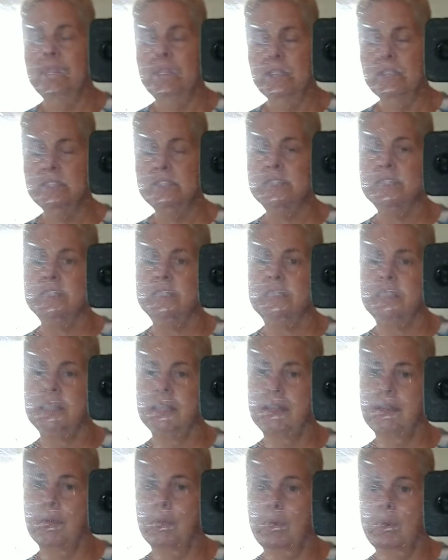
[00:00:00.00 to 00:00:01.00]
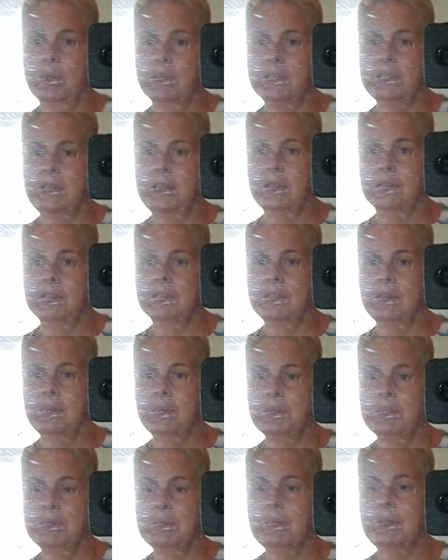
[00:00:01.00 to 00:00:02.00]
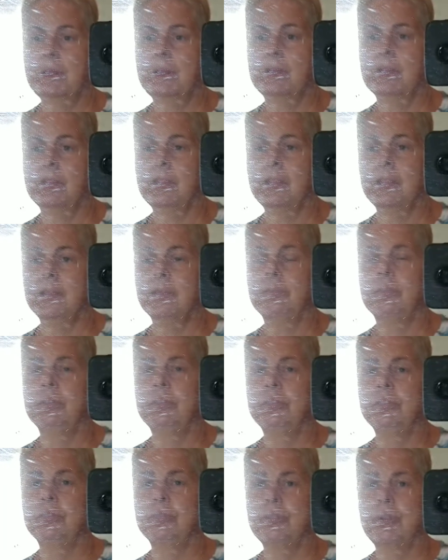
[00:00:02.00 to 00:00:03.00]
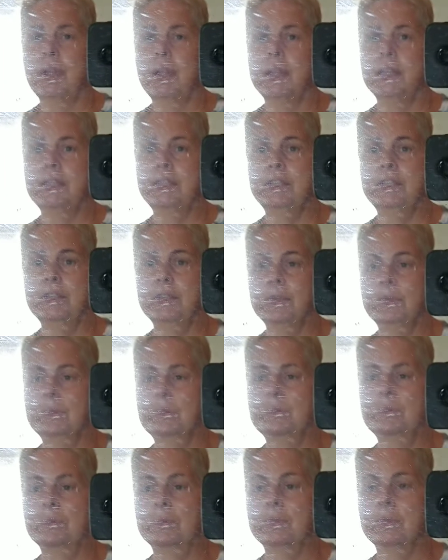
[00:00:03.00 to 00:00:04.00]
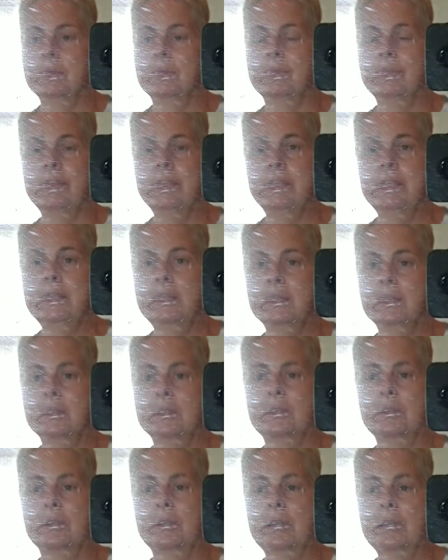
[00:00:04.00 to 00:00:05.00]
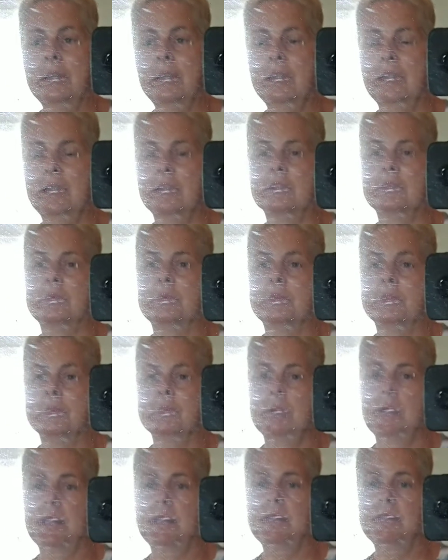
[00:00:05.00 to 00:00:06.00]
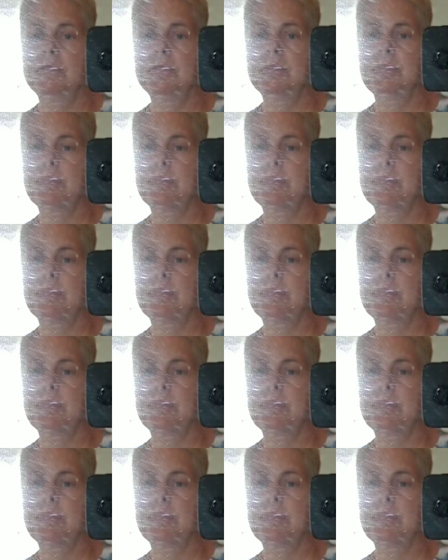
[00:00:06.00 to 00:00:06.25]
this works out so much better than when you're trying to do vegan or anything else, because when I live